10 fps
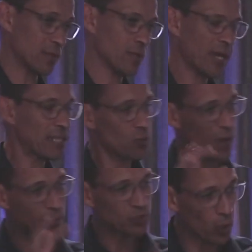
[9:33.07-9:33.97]
Okay, so when I'm
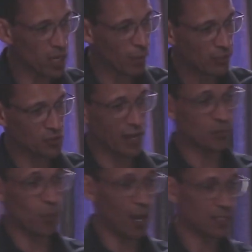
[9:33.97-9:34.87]
talking about
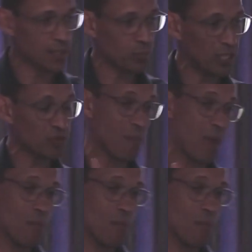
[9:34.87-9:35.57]
trespassing, please remember